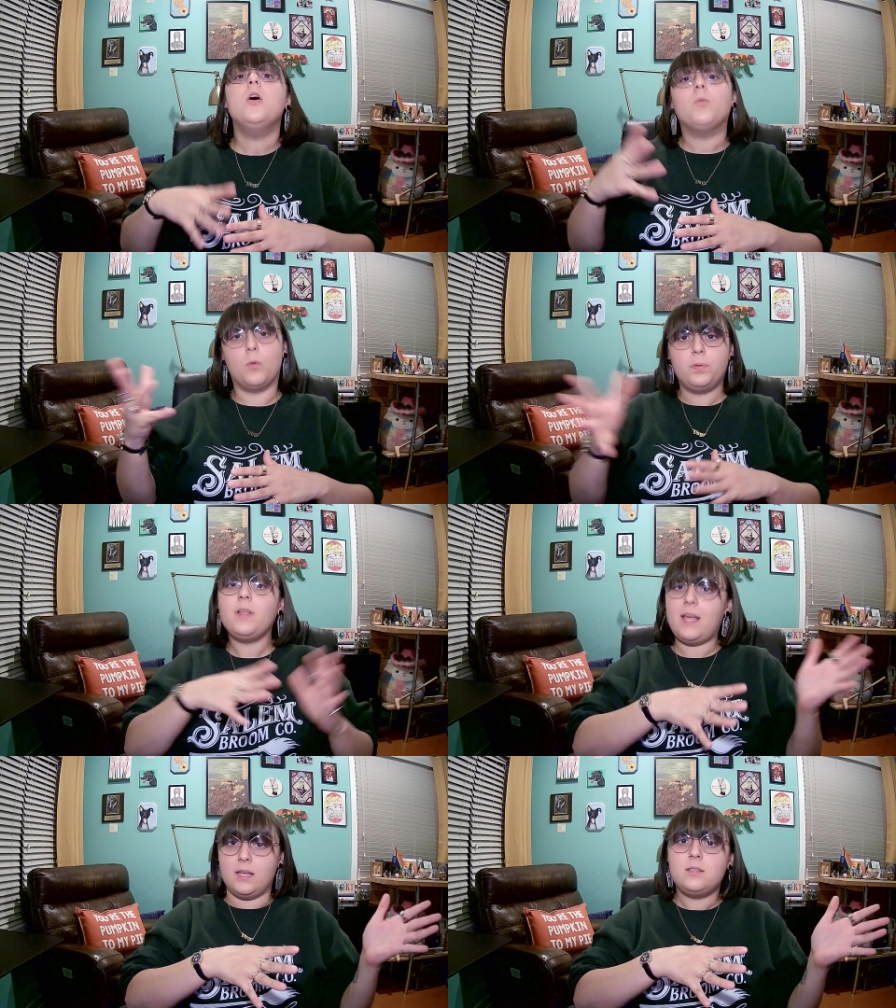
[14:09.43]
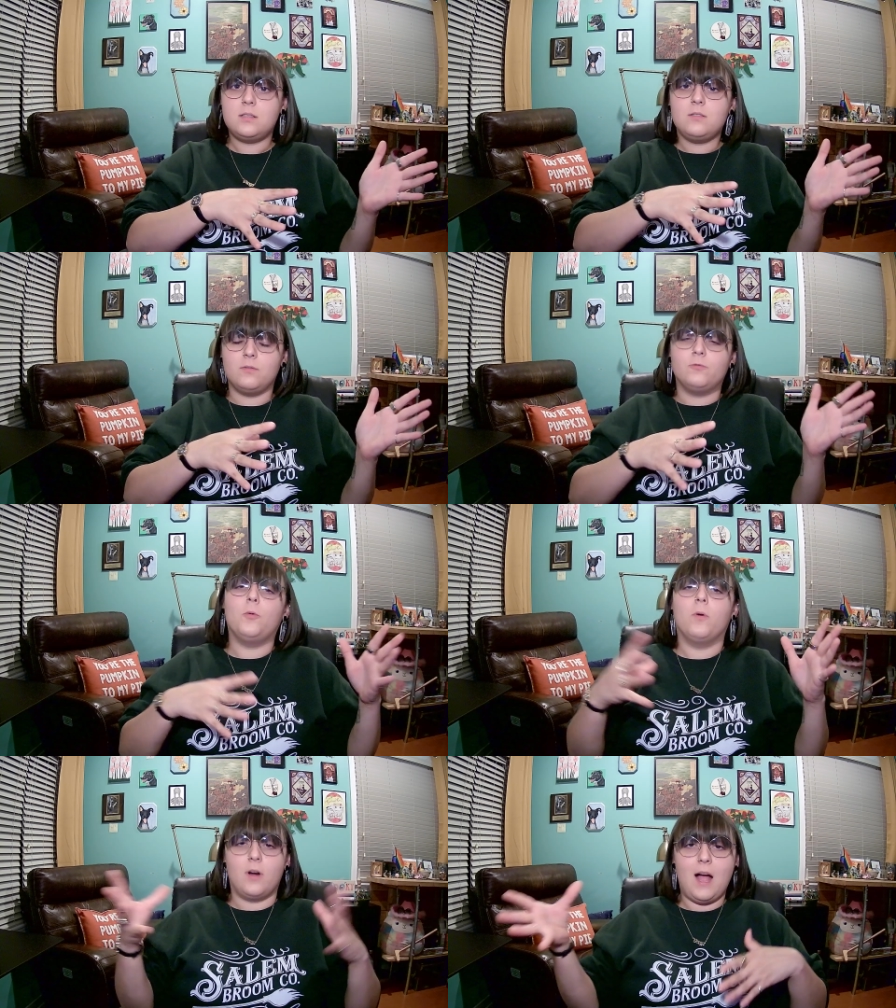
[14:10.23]
replaced
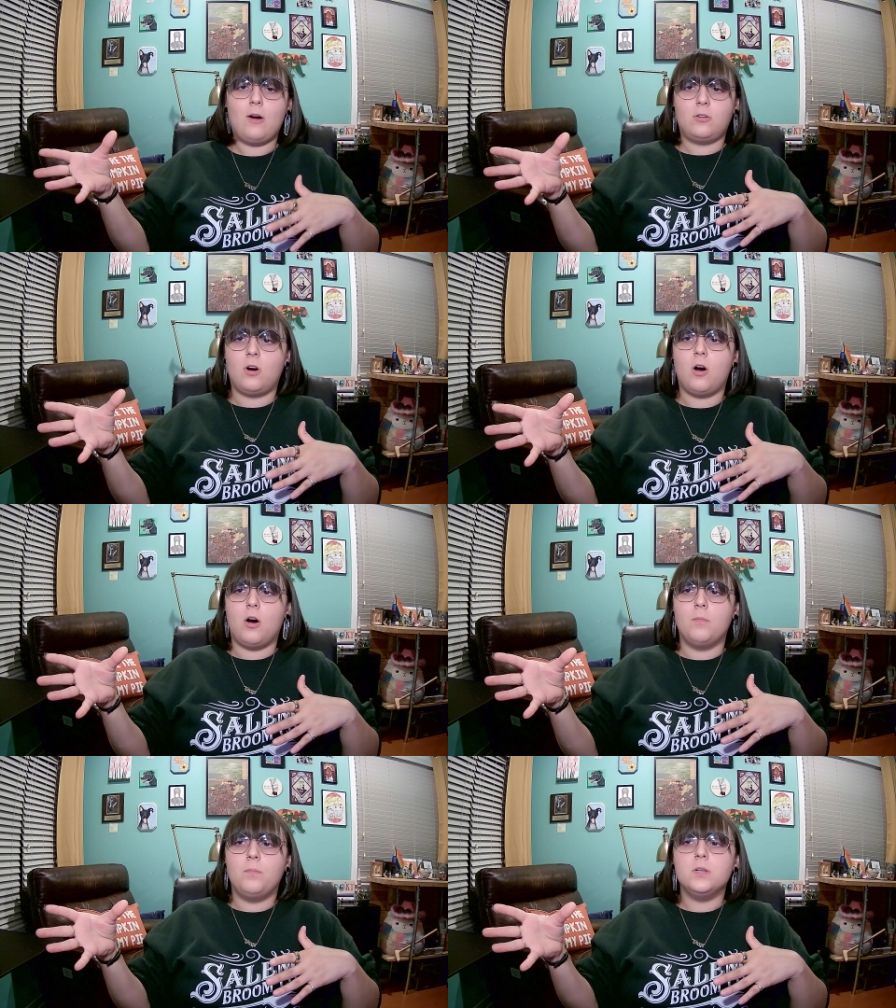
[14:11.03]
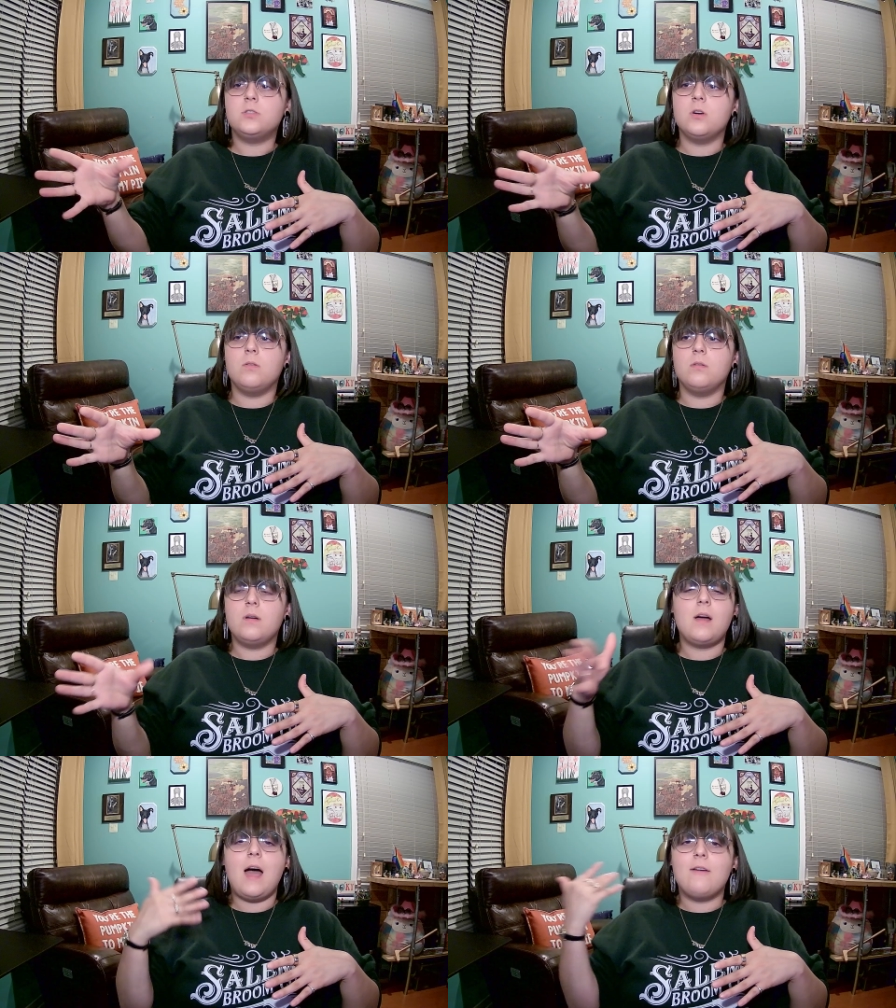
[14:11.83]
for alcohol, but don't
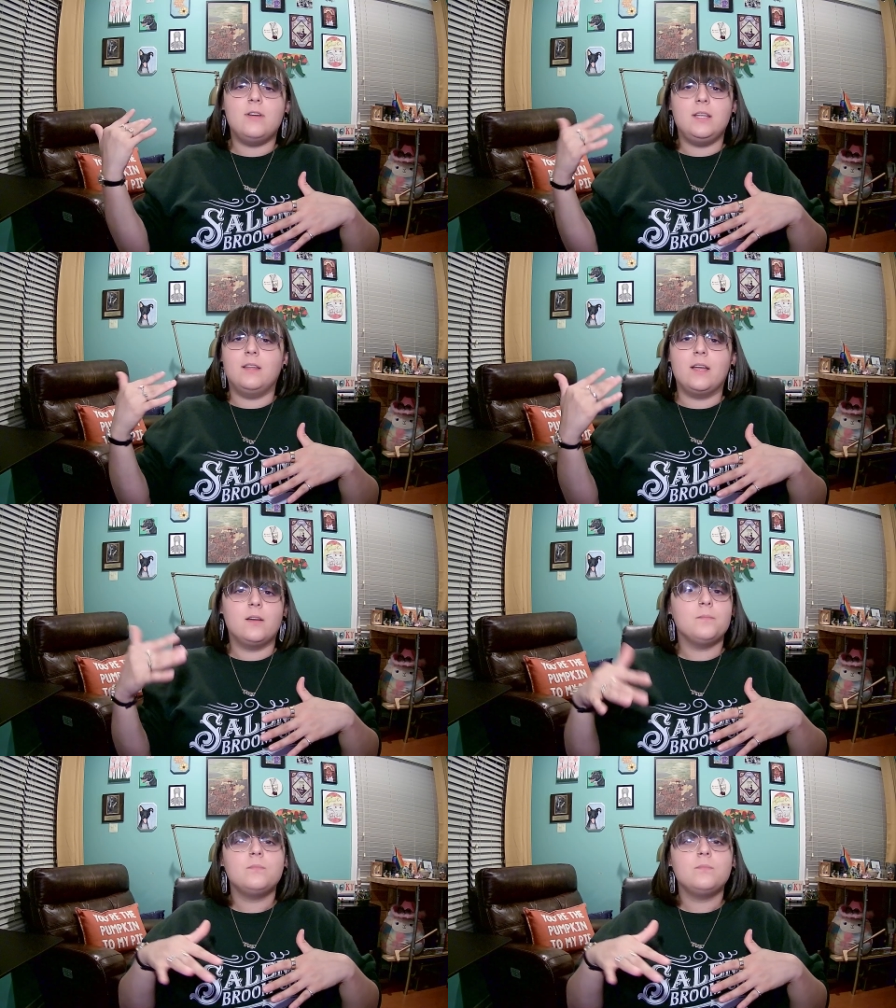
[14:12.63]
have any like